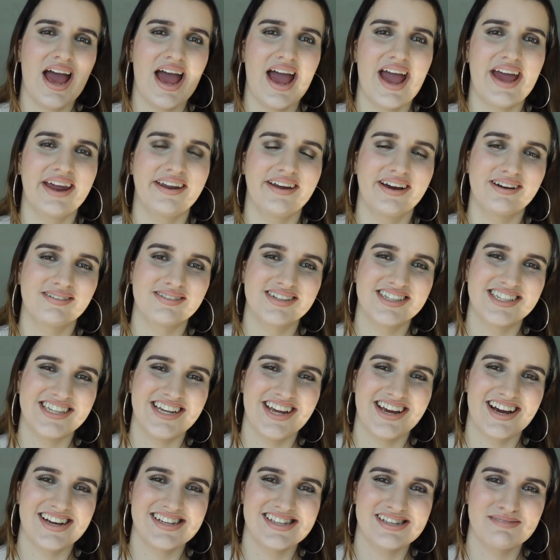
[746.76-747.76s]
And I will see
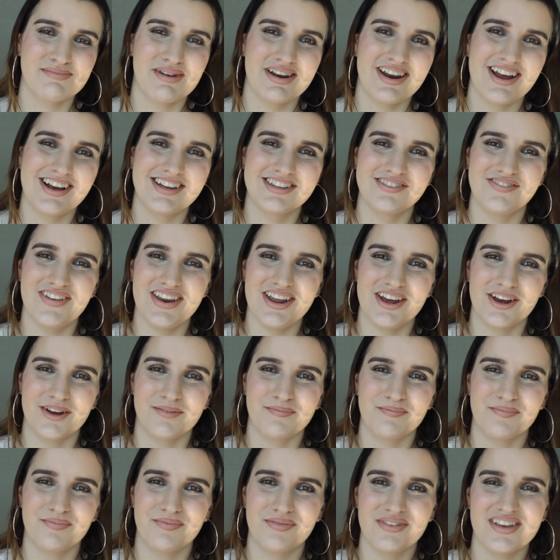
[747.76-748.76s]
you guys in my next video.
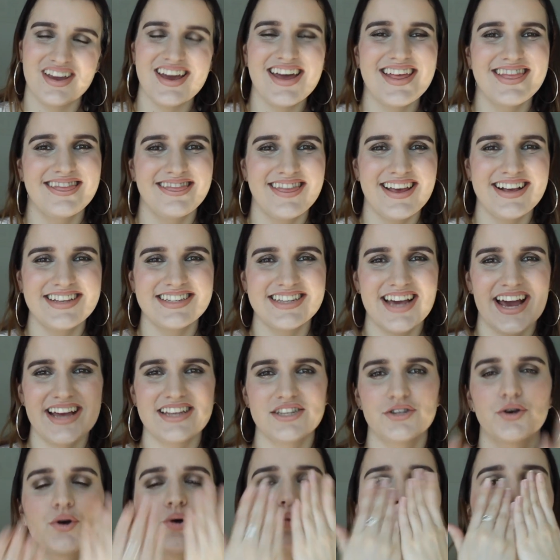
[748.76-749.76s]
Thanks
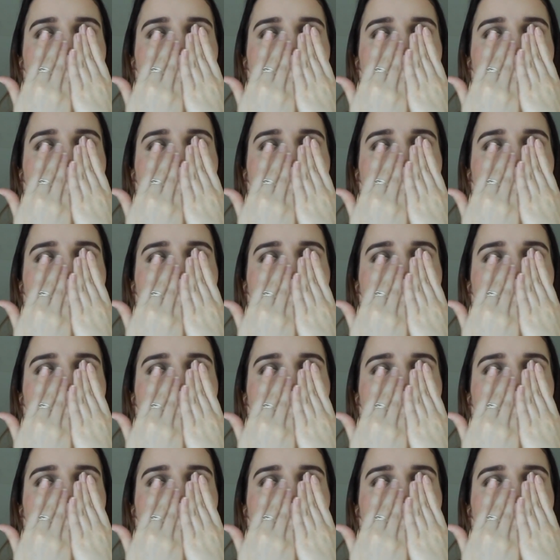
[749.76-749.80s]
guys.